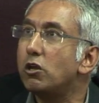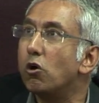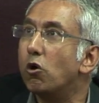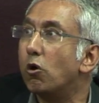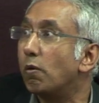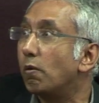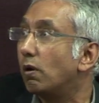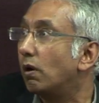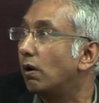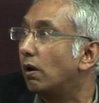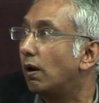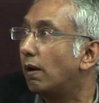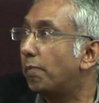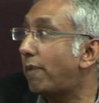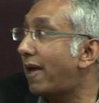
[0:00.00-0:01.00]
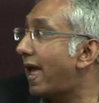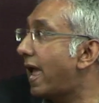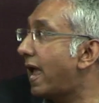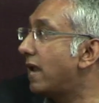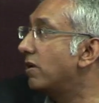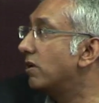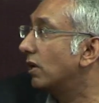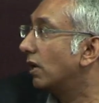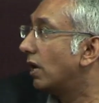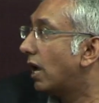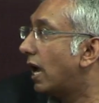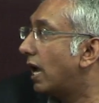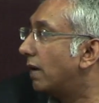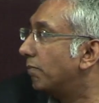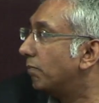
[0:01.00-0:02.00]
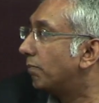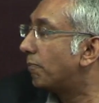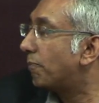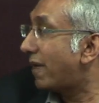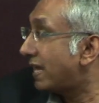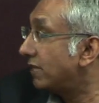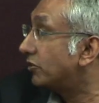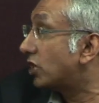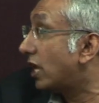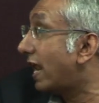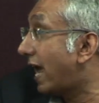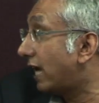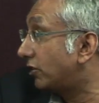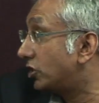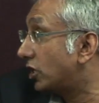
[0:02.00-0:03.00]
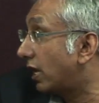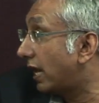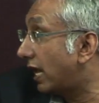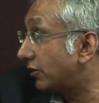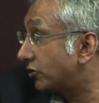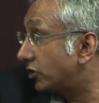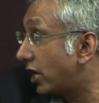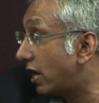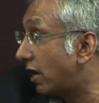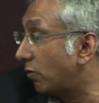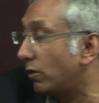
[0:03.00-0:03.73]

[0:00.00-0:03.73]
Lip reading: your Penn Pinter lecture last year,